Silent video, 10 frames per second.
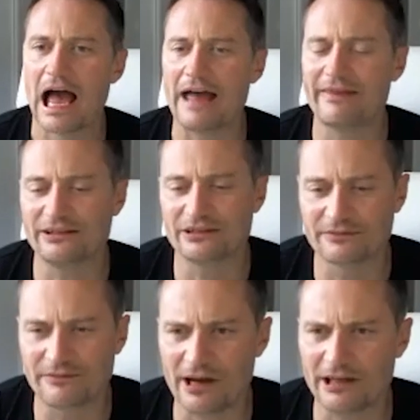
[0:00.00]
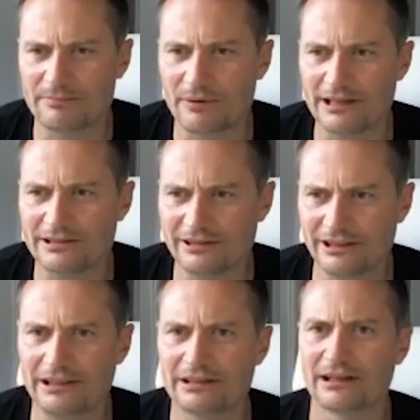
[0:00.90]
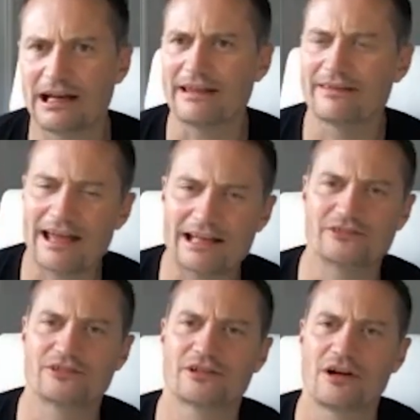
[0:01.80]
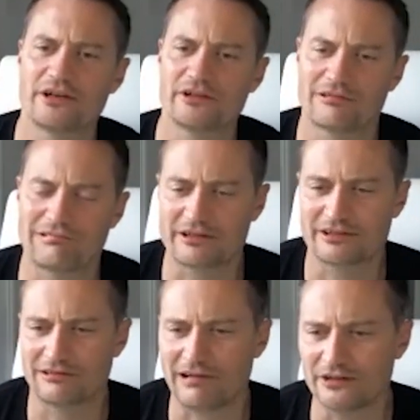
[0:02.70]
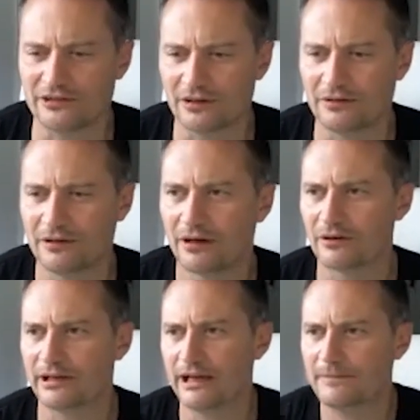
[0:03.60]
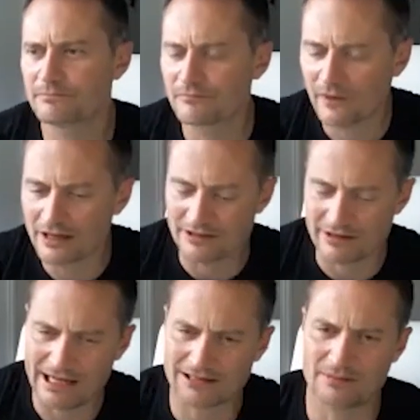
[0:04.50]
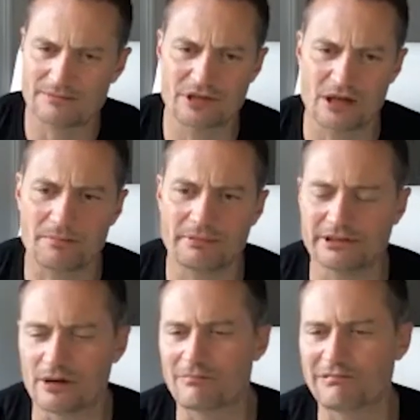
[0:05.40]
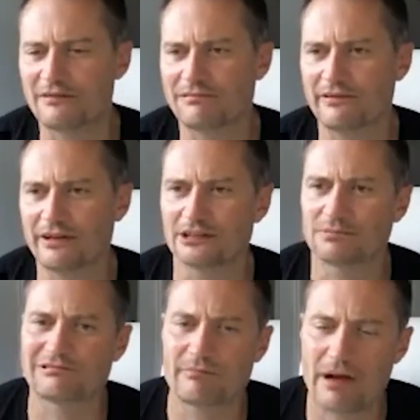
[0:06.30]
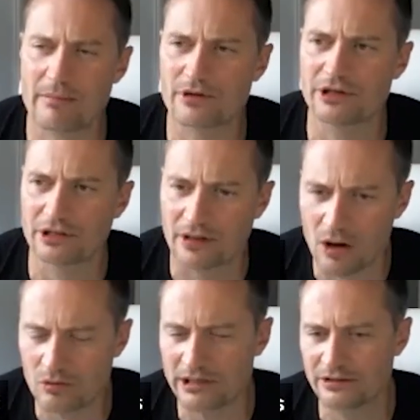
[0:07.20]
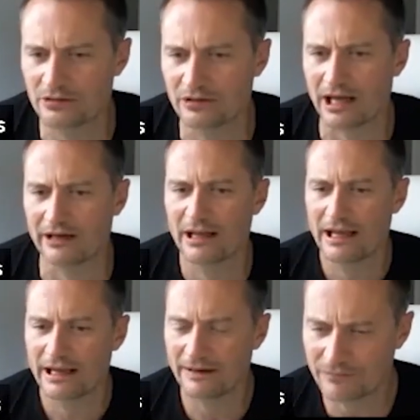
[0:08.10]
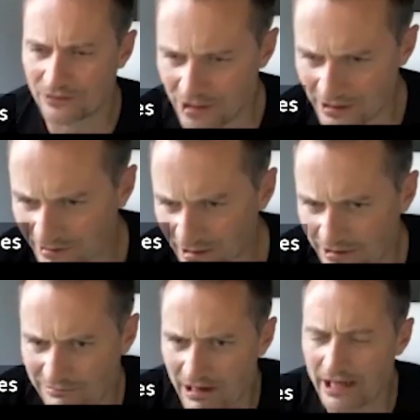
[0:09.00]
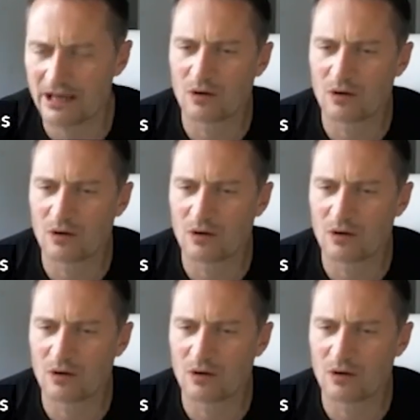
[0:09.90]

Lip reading: And then you divide it by C, and that's your cardiothoracic ratio, okay? So that comes up on a number of different things, but remember, you can only do that if the chest x-ray